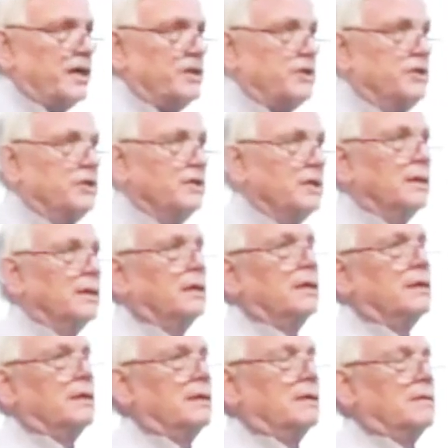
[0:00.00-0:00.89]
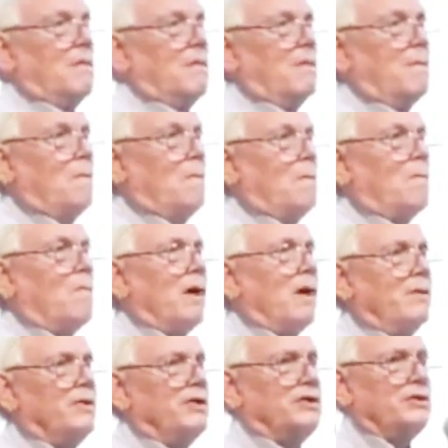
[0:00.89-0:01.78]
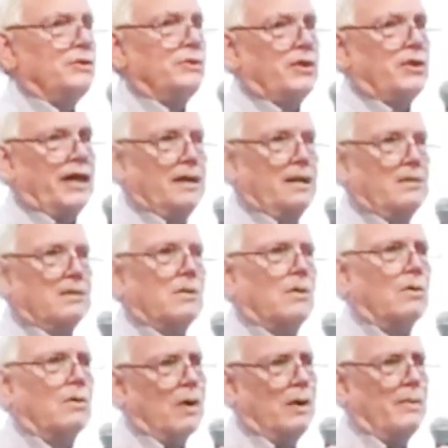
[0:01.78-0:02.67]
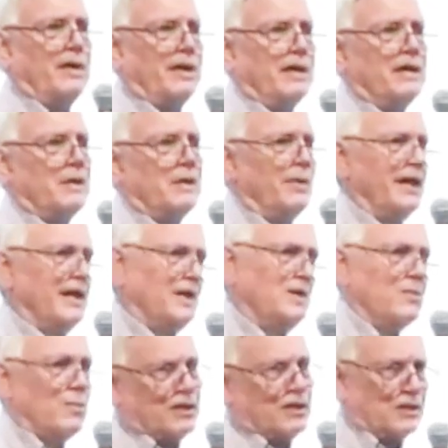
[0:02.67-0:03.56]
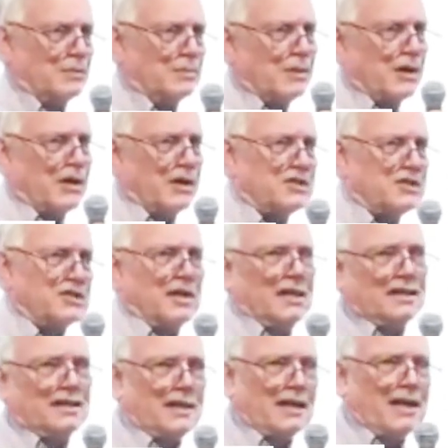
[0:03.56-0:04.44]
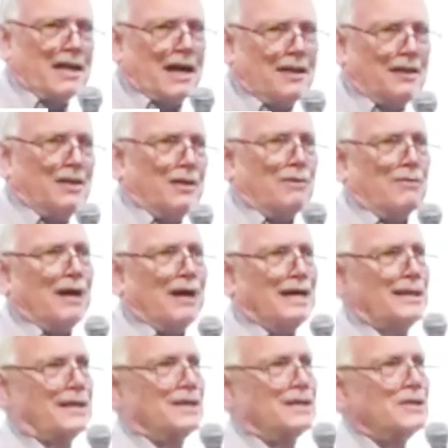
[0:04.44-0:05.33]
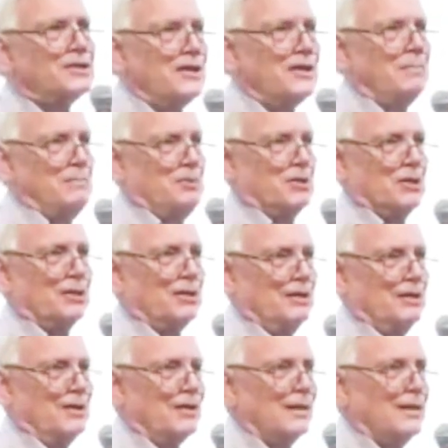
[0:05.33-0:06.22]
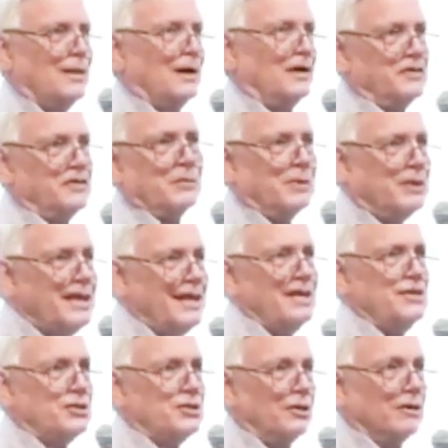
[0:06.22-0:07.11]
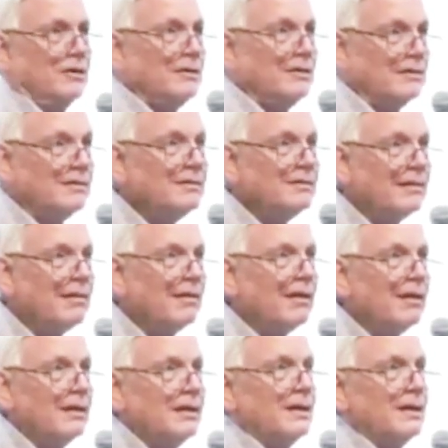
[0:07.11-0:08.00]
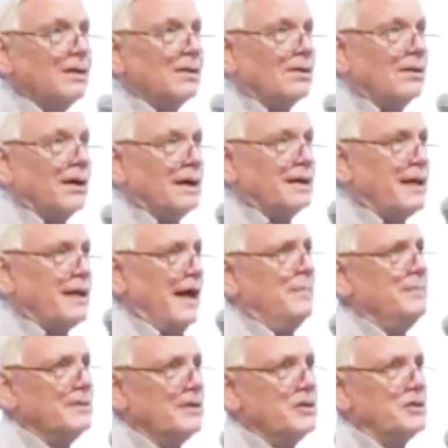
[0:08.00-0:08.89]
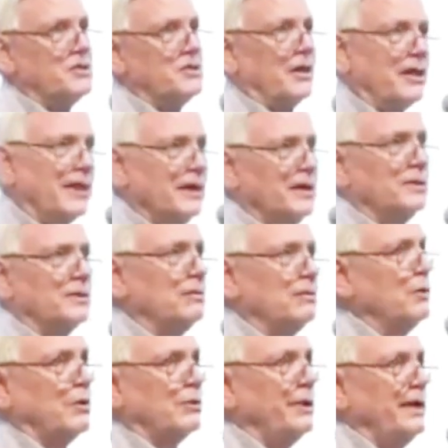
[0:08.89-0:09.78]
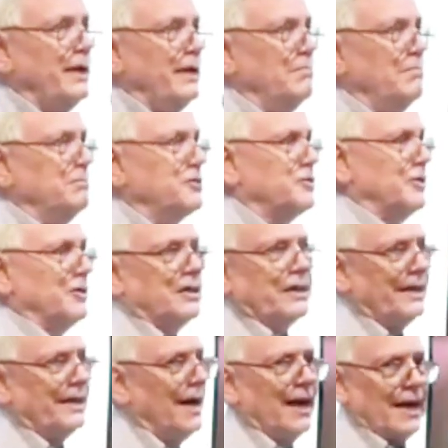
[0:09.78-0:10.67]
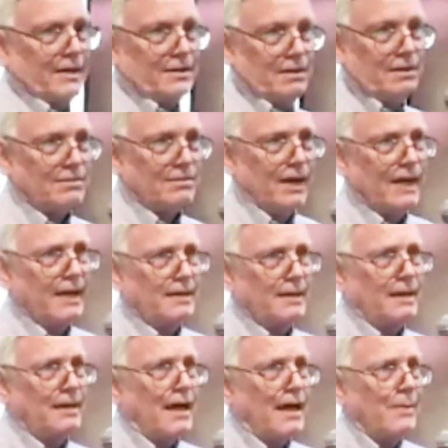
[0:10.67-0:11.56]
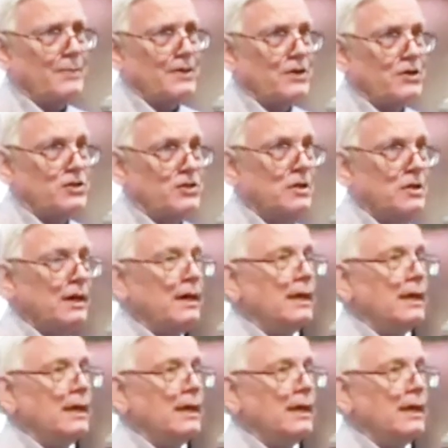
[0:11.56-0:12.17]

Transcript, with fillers: is, why would you think, or why would anybody who wasn't Marx think that he had the right conception of human nature? Right? Capitalists, are they going to agree? Certainly not, right? The capitalists